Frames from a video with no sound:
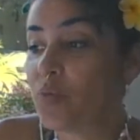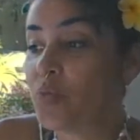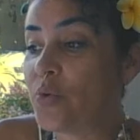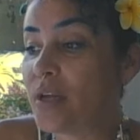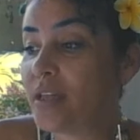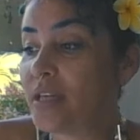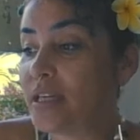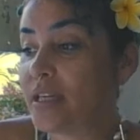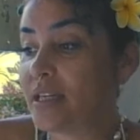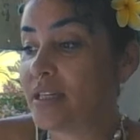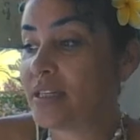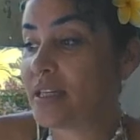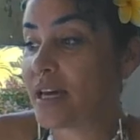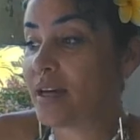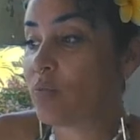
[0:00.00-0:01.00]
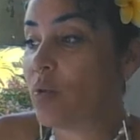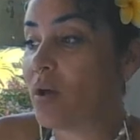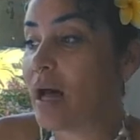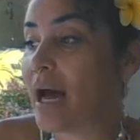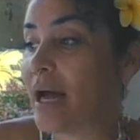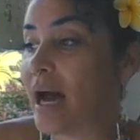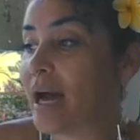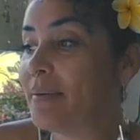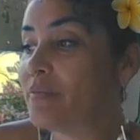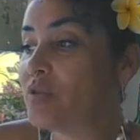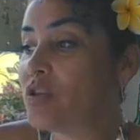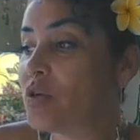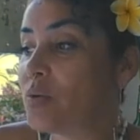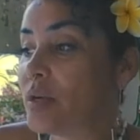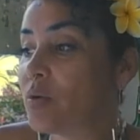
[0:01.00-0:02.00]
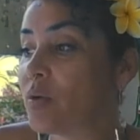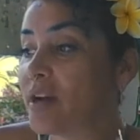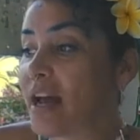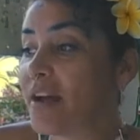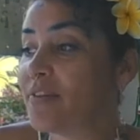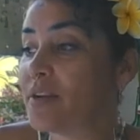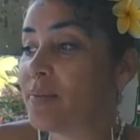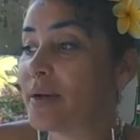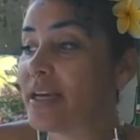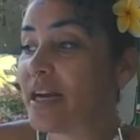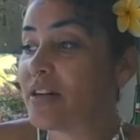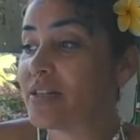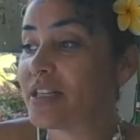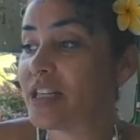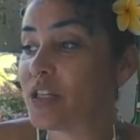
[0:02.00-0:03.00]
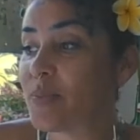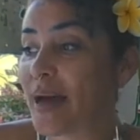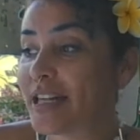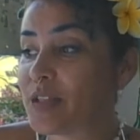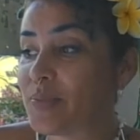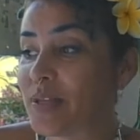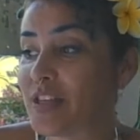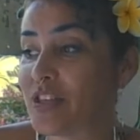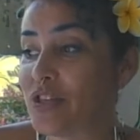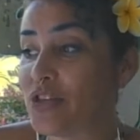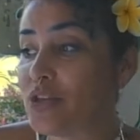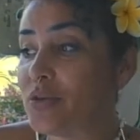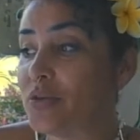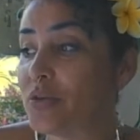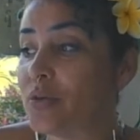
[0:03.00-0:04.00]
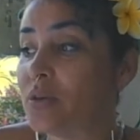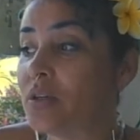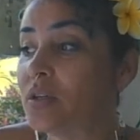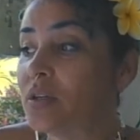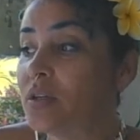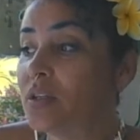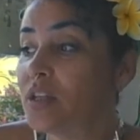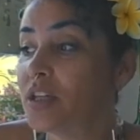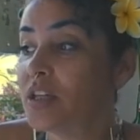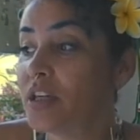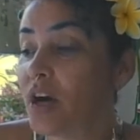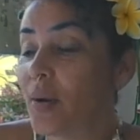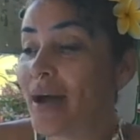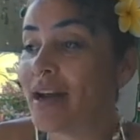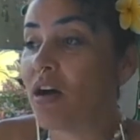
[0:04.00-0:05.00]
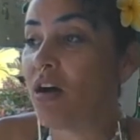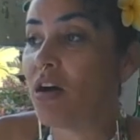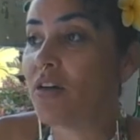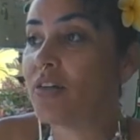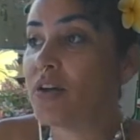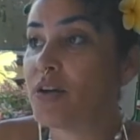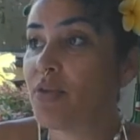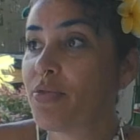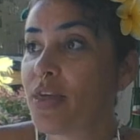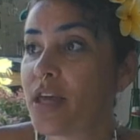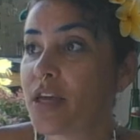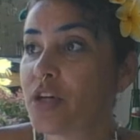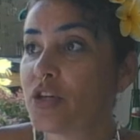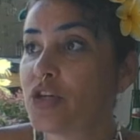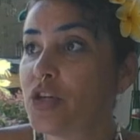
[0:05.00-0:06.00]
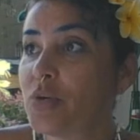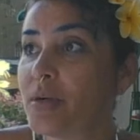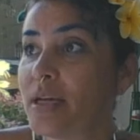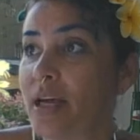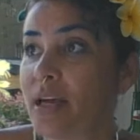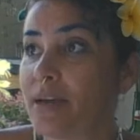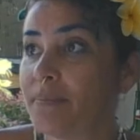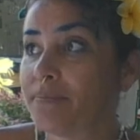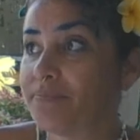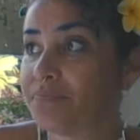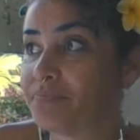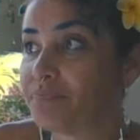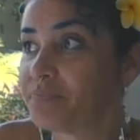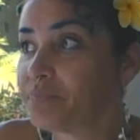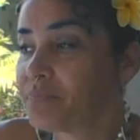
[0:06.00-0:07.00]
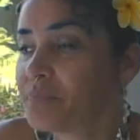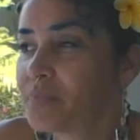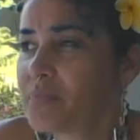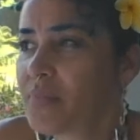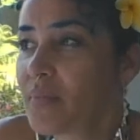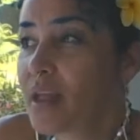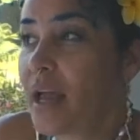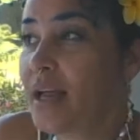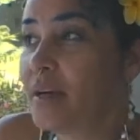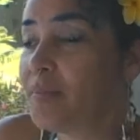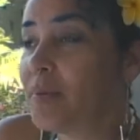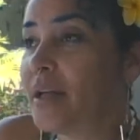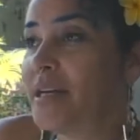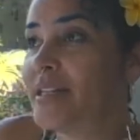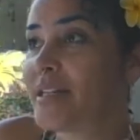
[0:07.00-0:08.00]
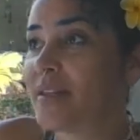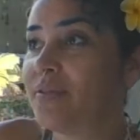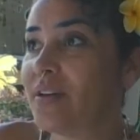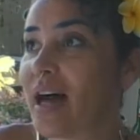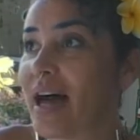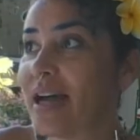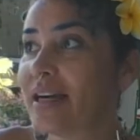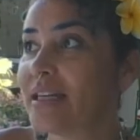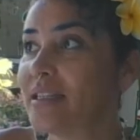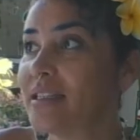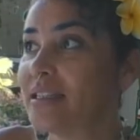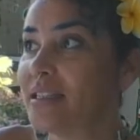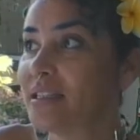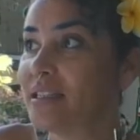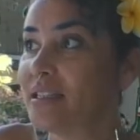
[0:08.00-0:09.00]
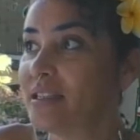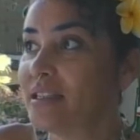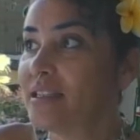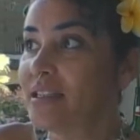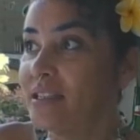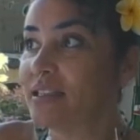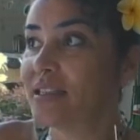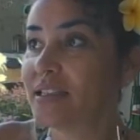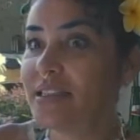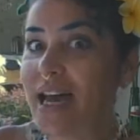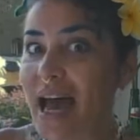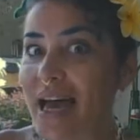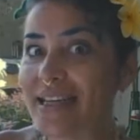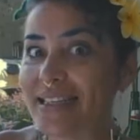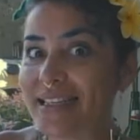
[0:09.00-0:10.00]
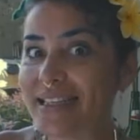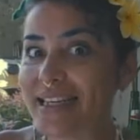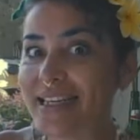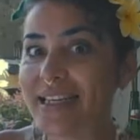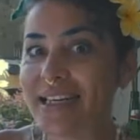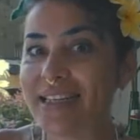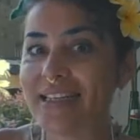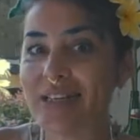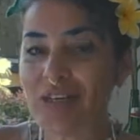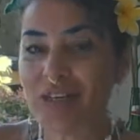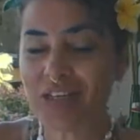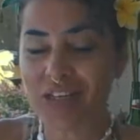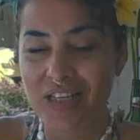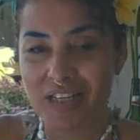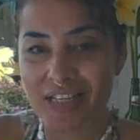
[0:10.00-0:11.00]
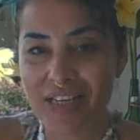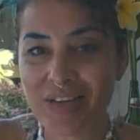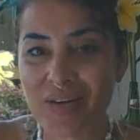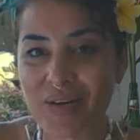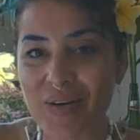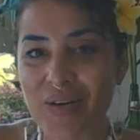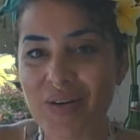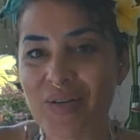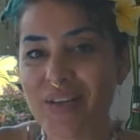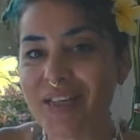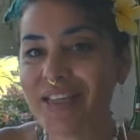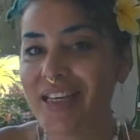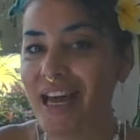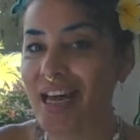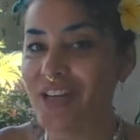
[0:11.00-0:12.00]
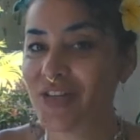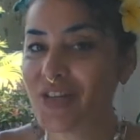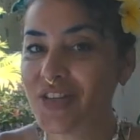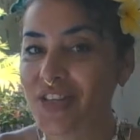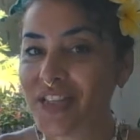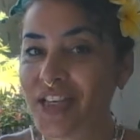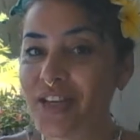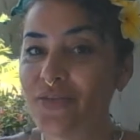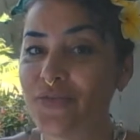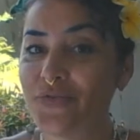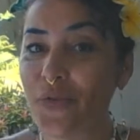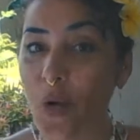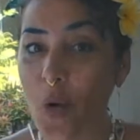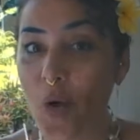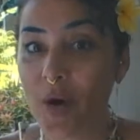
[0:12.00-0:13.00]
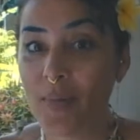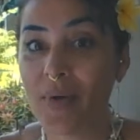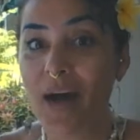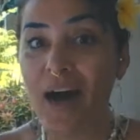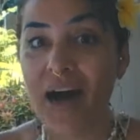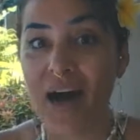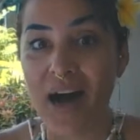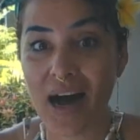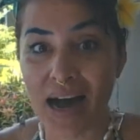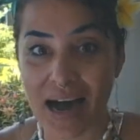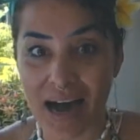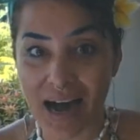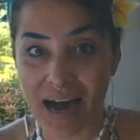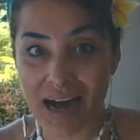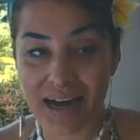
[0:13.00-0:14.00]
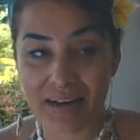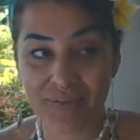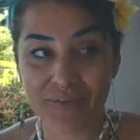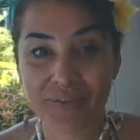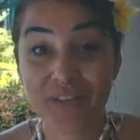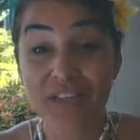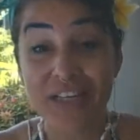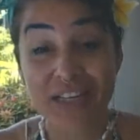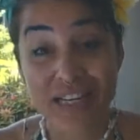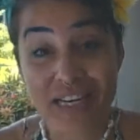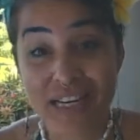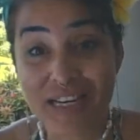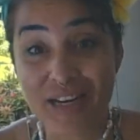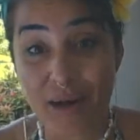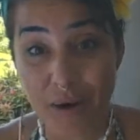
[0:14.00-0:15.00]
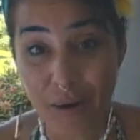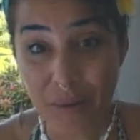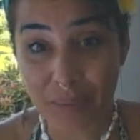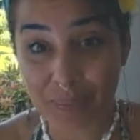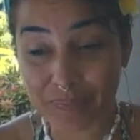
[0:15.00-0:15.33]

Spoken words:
really, it's like, well, I'm doing what everybody else expects me to do, and although you think you're doing it in a place of like, yes, it's still this interesting form of ego.